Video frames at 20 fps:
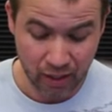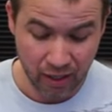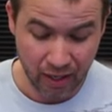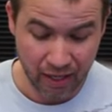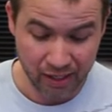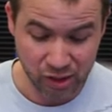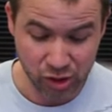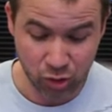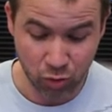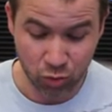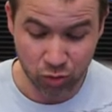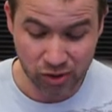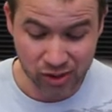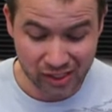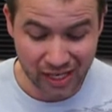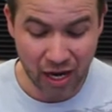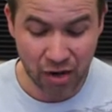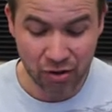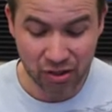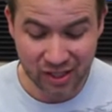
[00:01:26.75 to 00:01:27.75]
And so we'll
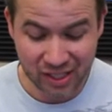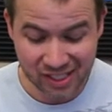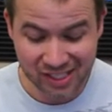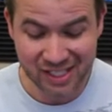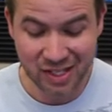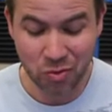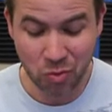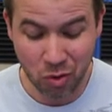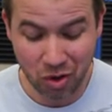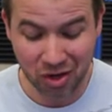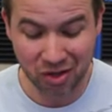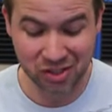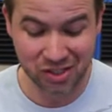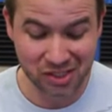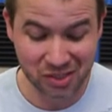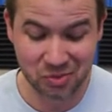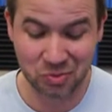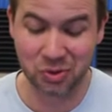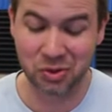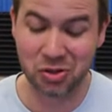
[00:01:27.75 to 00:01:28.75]
see how good this thing
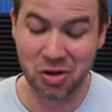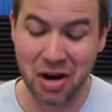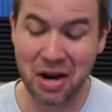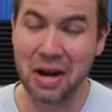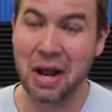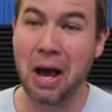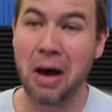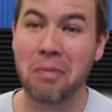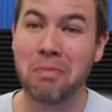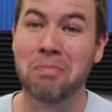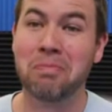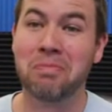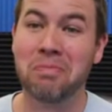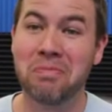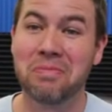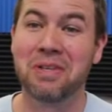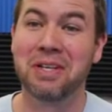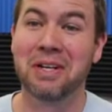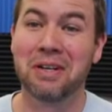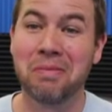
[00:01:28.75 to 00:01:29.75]
works. We'll try it out
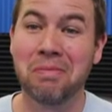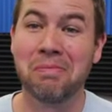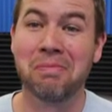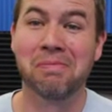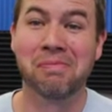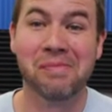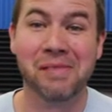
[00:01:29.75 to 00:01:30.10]
you know?